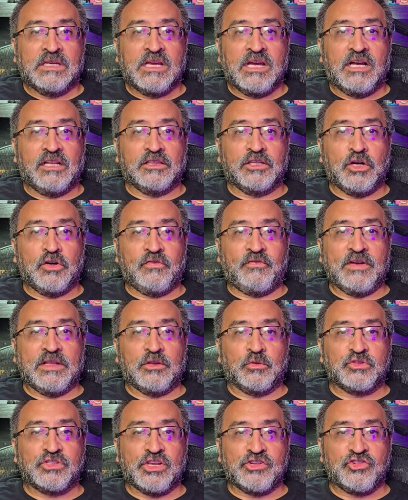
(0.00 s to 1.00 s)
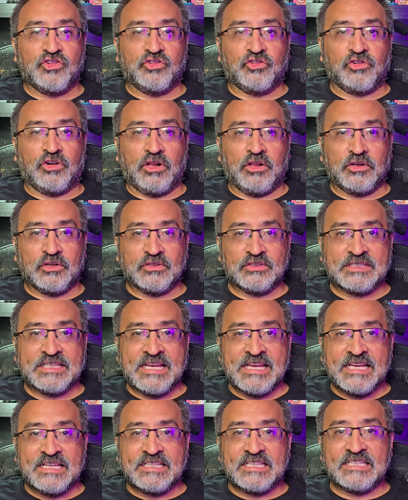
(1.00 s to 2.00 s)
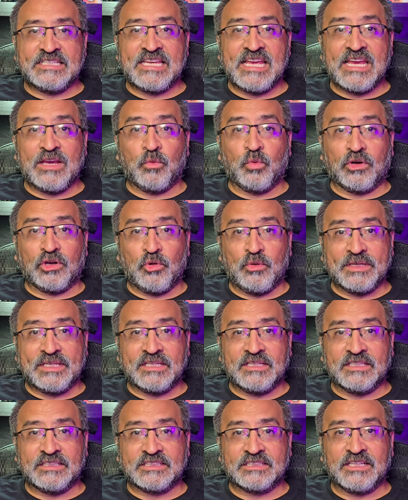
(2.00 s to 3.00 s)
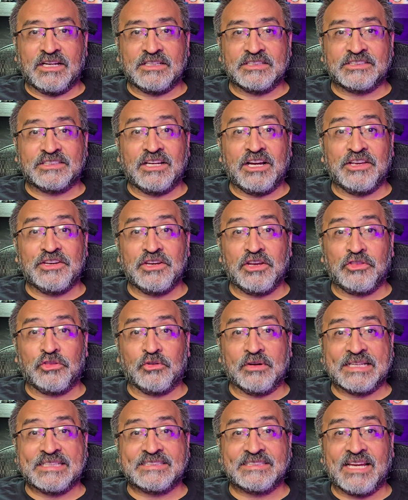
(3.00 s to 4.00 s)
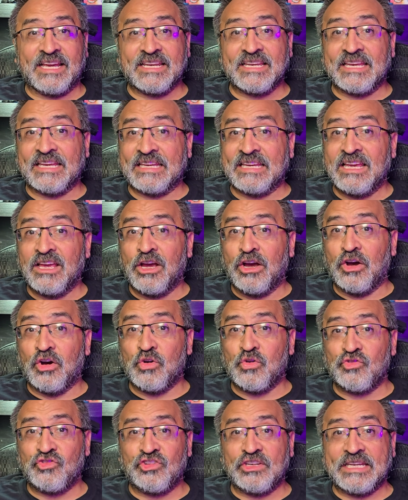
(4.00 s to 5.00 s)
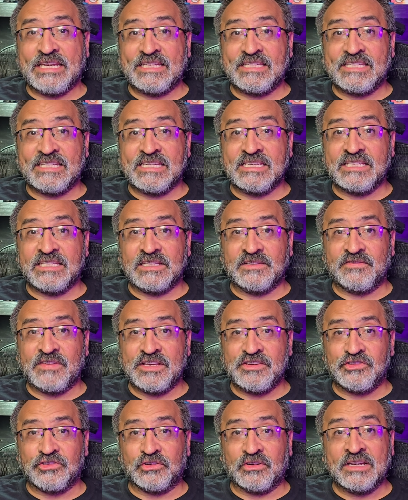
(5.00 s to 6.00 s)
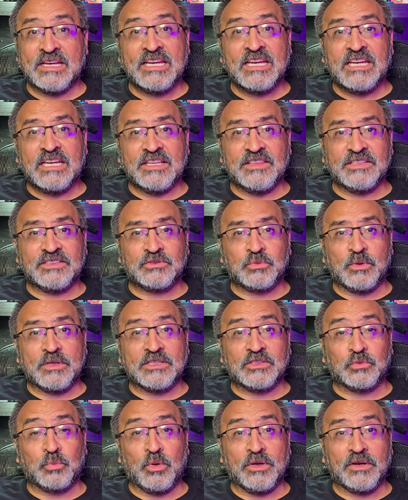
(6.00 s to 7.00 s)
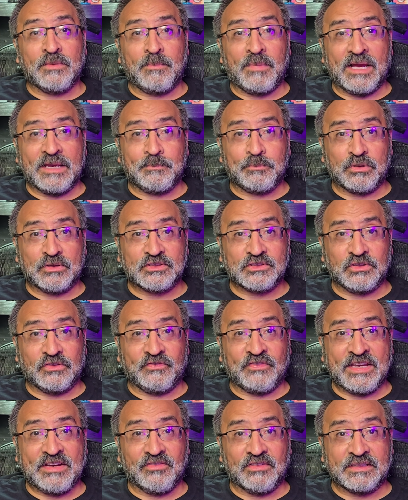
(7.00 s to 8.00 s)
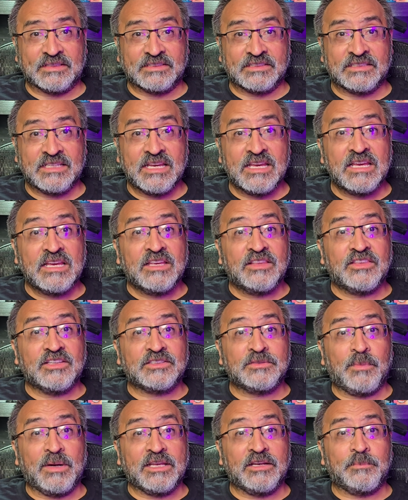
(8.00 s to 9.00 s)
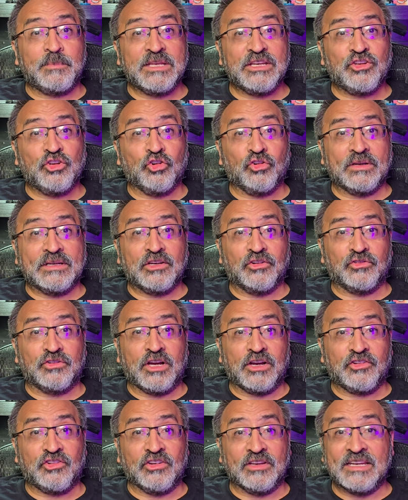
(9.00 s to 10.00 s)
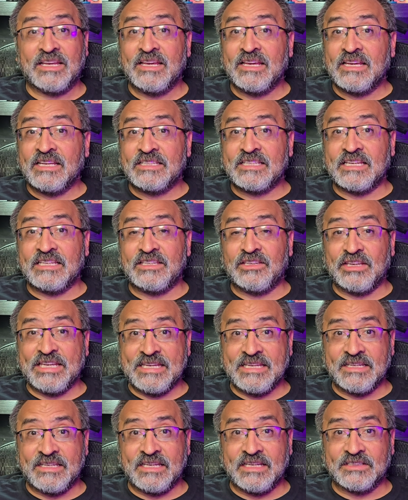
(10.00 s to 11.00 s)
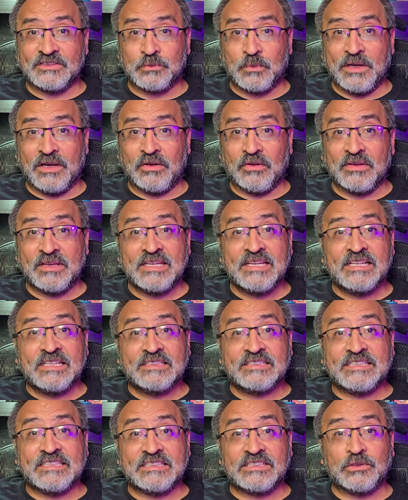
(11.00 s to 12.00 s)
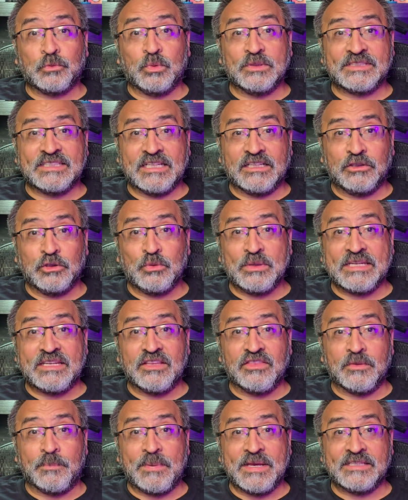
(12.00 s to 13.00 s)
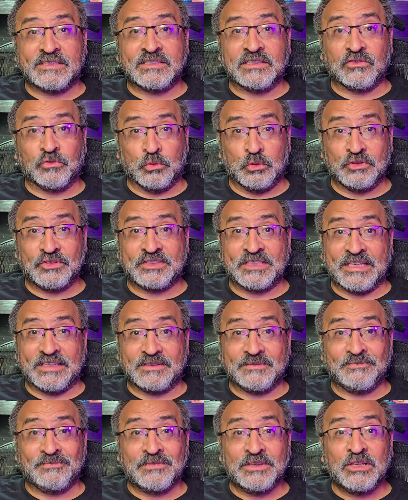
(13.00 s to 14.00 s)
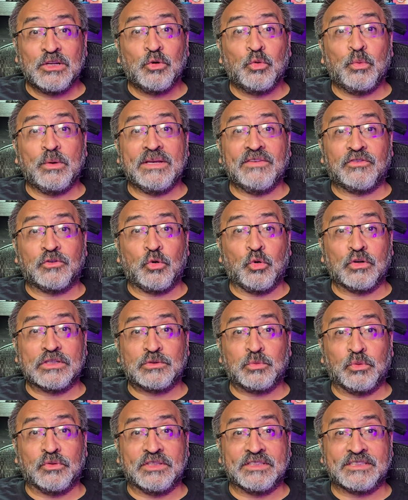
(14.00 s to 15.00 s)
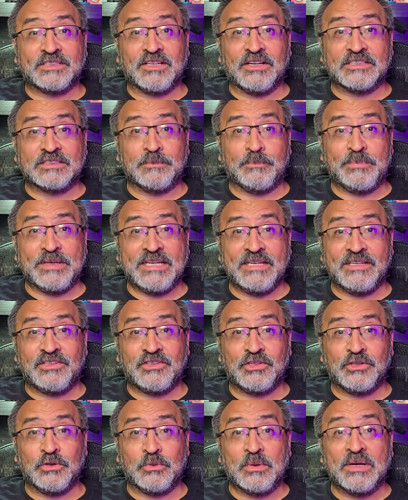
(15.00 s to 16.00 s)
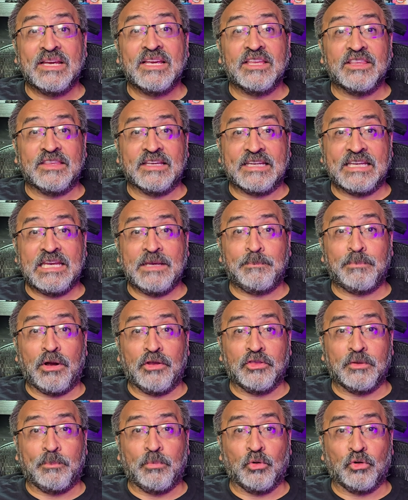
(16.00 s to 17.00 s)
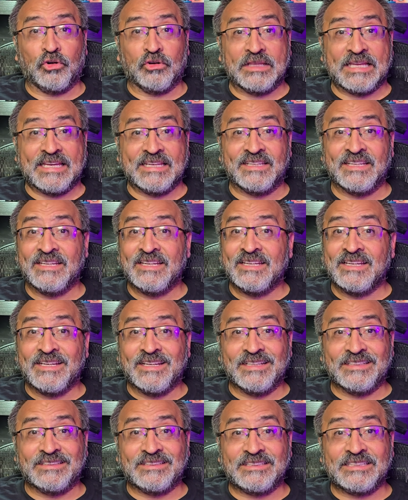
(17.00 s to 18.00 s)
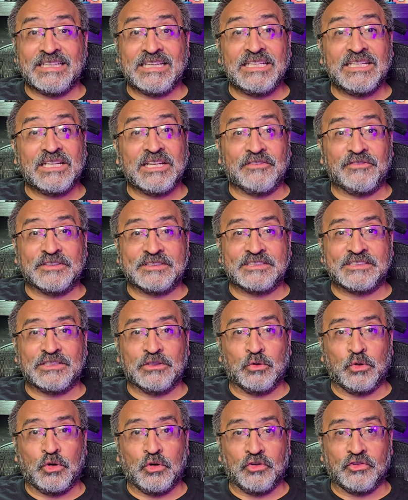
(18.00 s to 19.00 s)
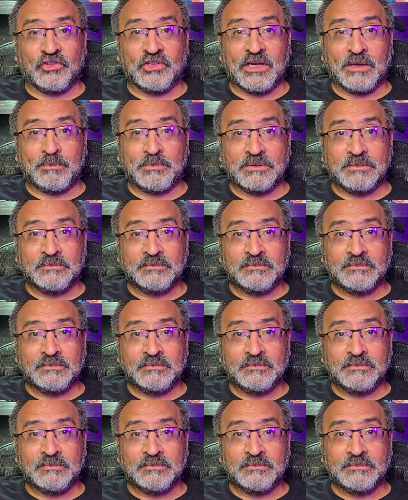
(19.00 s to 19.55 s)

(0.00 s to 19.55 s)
Hello, fellow dungeon crawlers. Today we're going to discuss another exciting OG D&D adventure, and this one is one of my personal favorites. This might have been your introduction to D&D as well, since it was included in the basic rule set. We of course will discuss B2, the Keep on the Borderland, and see if it still holds up.